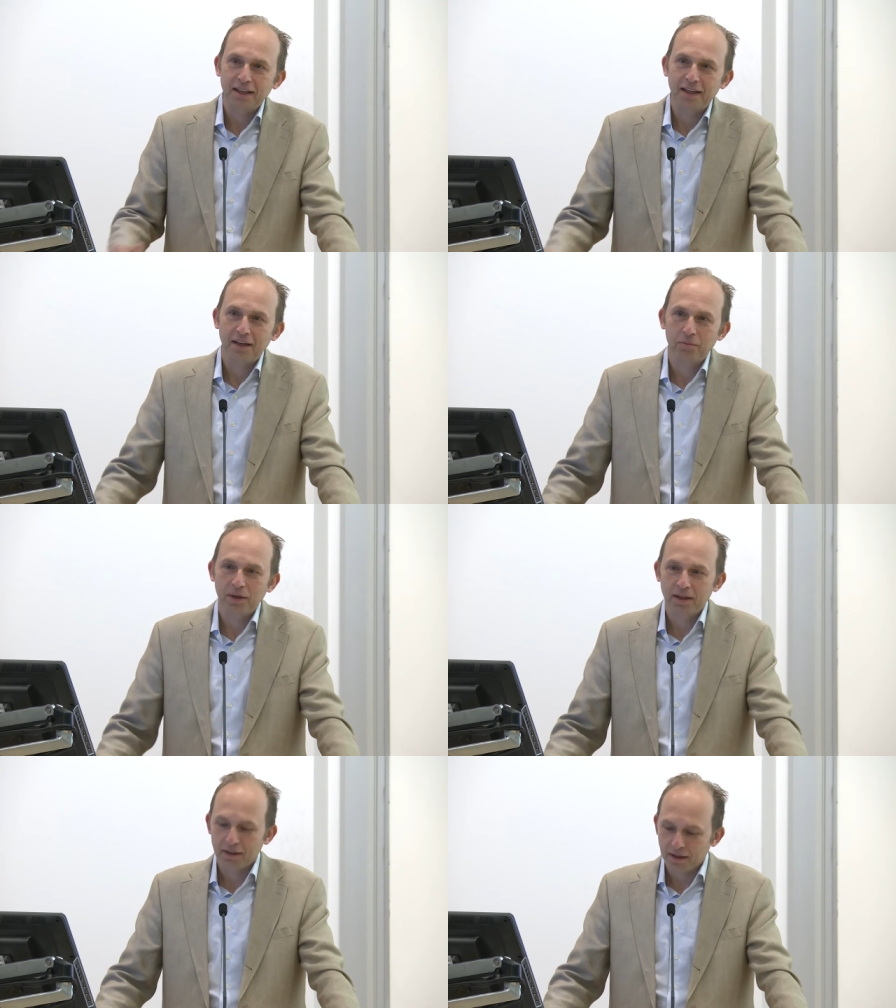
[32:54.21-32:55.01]
It had
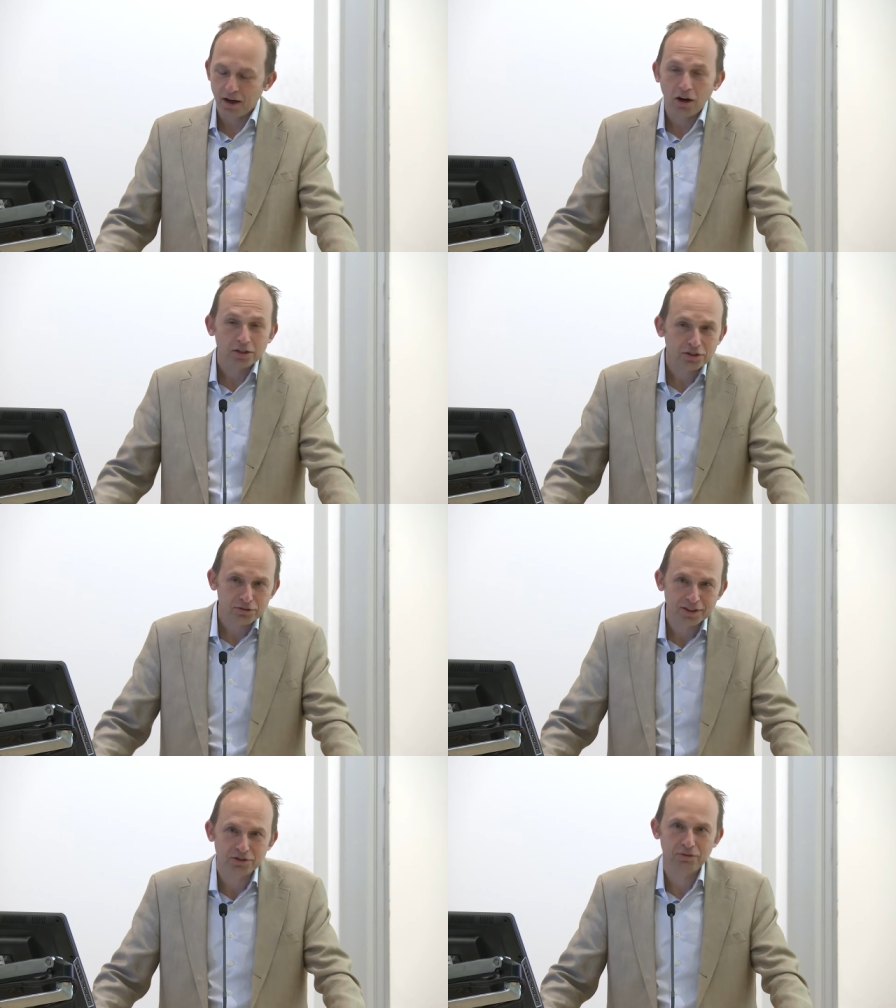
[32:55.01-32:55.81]
been an
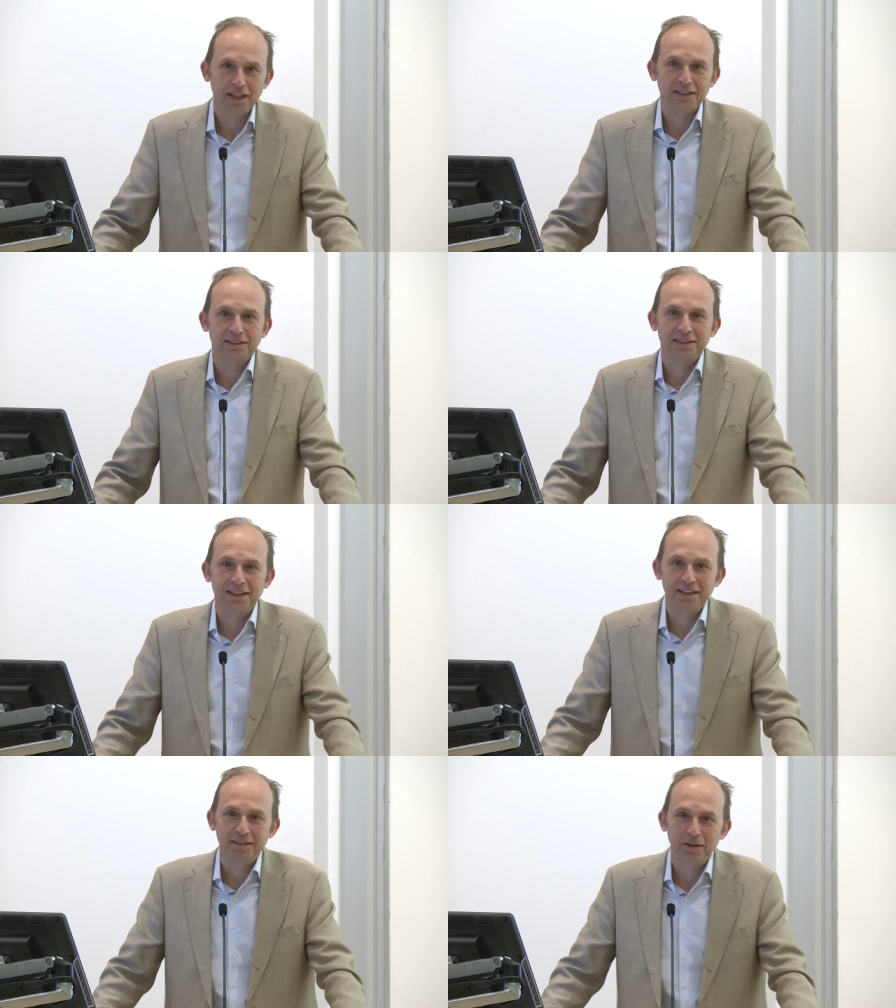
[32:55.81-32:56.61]
ostrich race
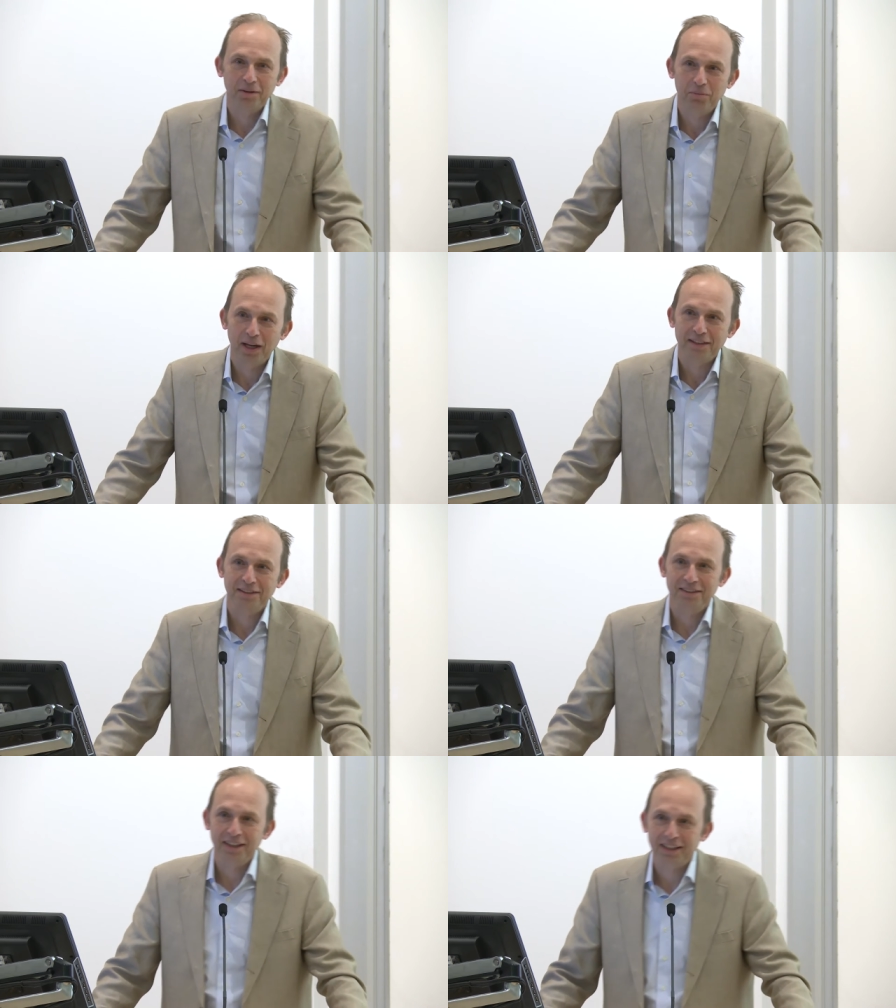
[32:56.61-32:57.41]
in, in
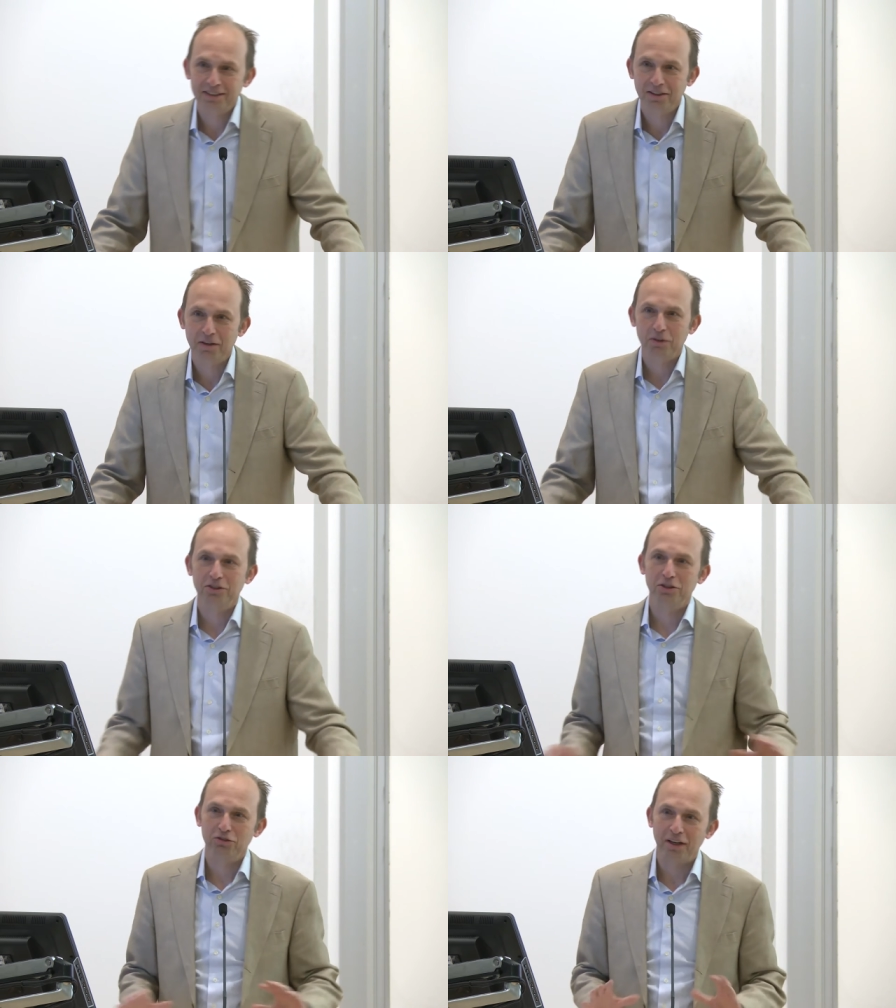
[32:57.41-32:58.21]
Pasadena. So they were
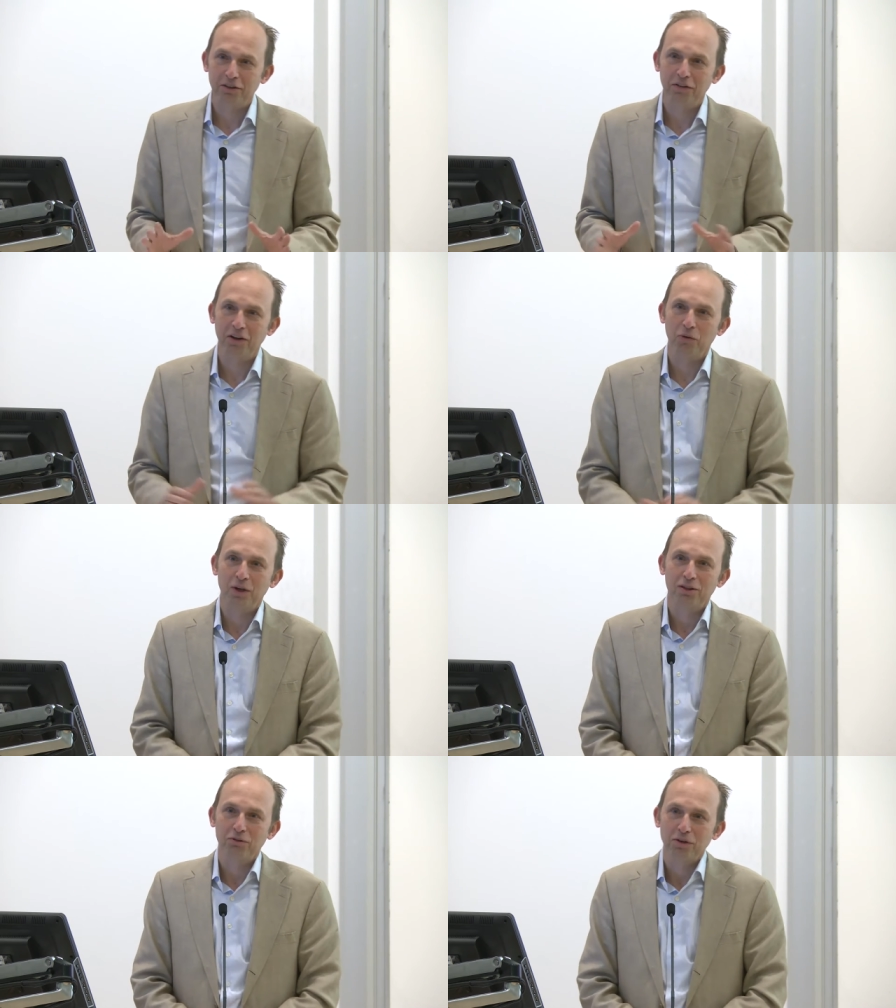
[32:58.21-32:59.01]
still trying to figure out
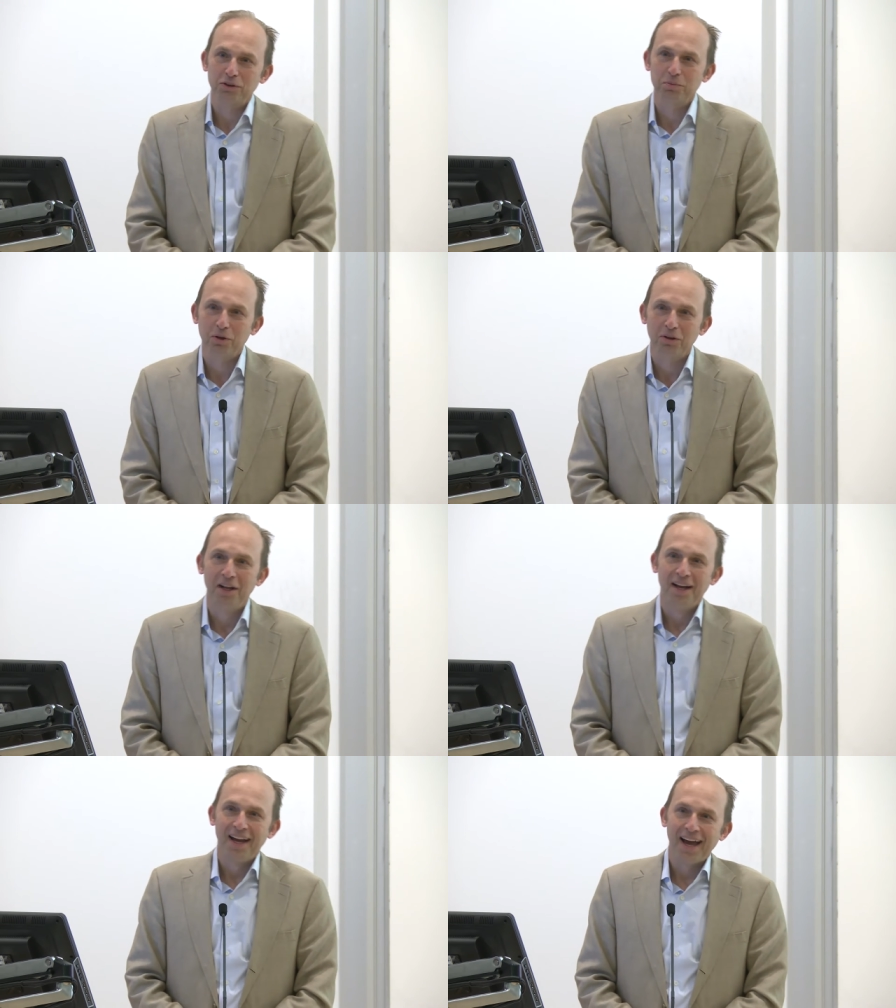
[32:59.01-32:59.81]
what the Rose Bowl
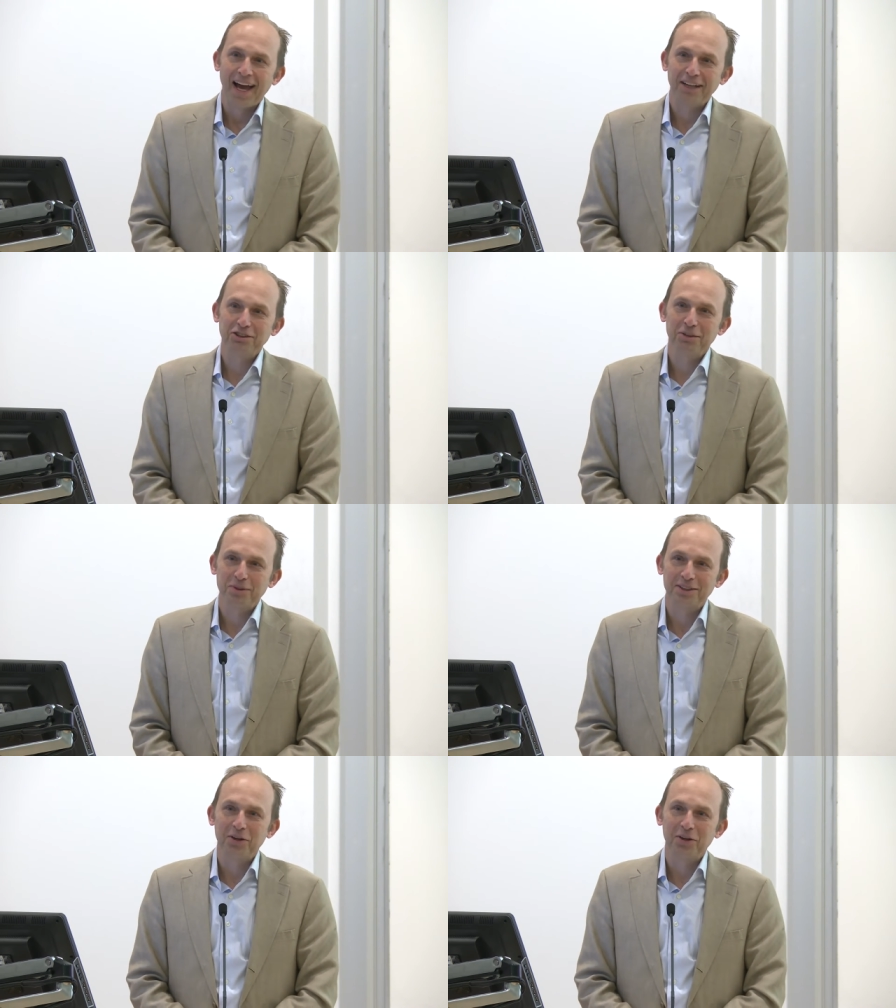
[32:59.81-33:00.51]
actually was